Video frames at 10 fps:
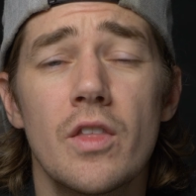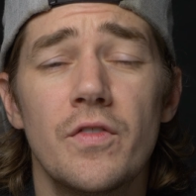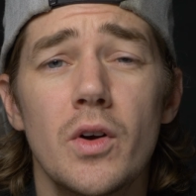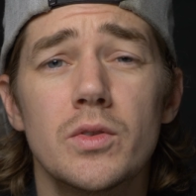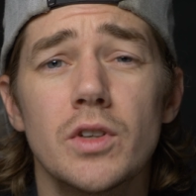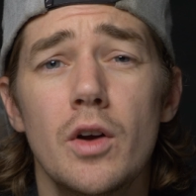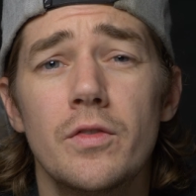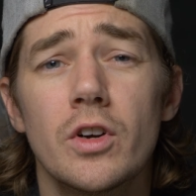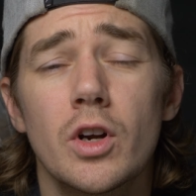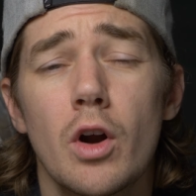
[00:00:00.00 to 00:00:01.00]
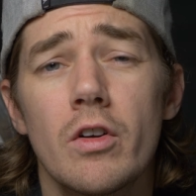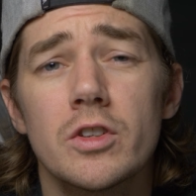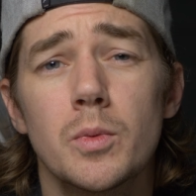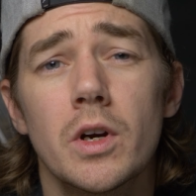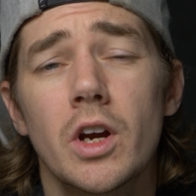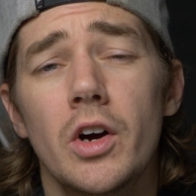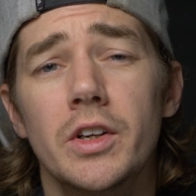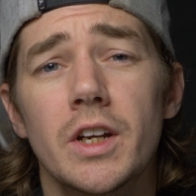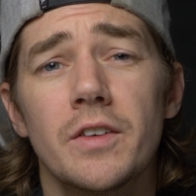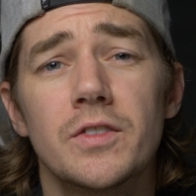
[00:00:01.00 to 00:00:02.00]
The folks over at COROS were kind enough